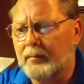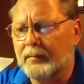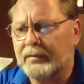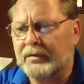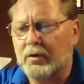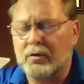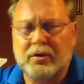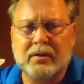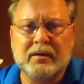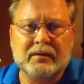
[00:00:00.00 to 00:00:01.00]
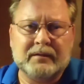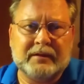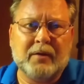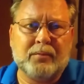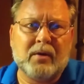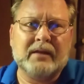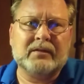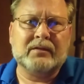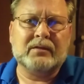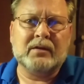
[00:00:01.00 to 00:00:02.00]
So their
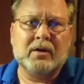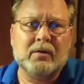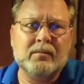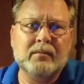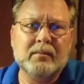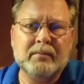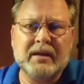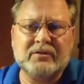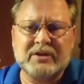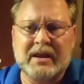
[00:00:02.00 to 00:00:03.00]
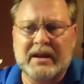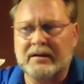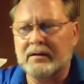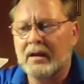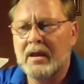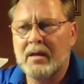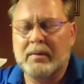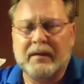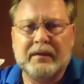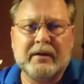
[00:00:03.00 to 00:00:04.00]
prices, you know, big chain,
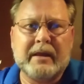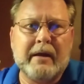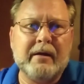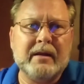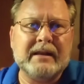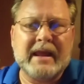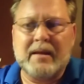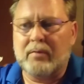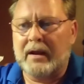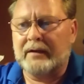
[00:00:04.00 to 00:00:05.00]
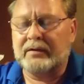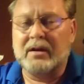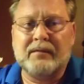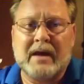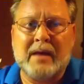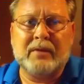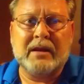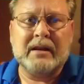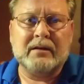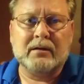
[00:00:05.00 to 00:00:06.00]
but they're carrying name brand stuff. I'm
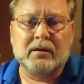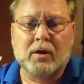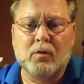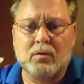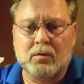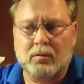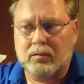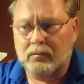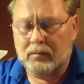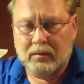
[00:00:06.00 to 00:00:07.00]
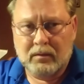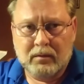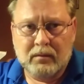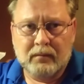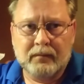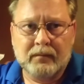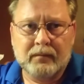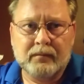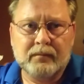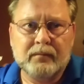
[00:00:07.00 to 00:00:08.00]
getting local
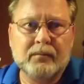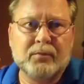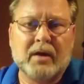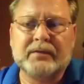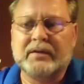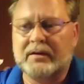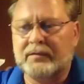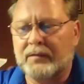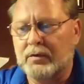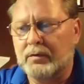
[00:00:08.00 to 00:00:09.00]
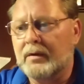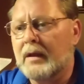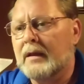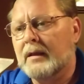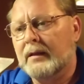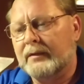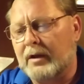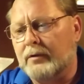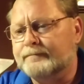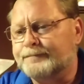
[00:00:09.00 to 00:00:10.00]
processed food.
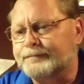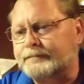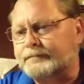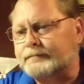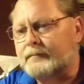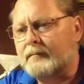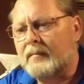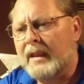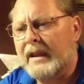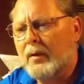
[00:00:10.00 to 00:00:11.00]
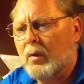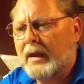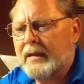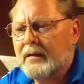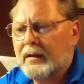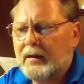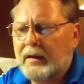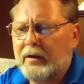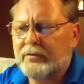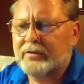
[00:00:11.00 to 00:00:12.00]
So anyway,
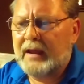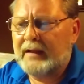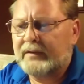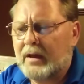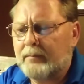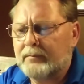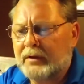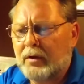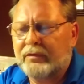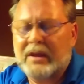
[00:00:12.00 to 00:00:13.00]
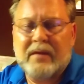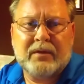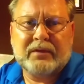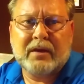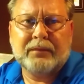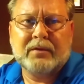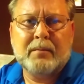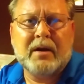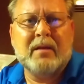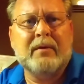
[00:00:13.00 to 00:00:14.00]
here's your heads up. Go save yourself some
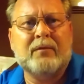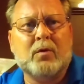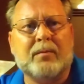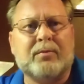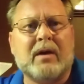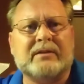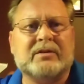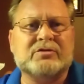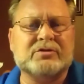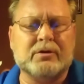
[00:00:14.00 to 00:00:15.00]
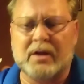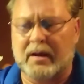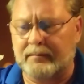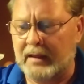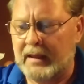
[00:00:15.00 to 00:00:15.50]
money before the prices shoot up,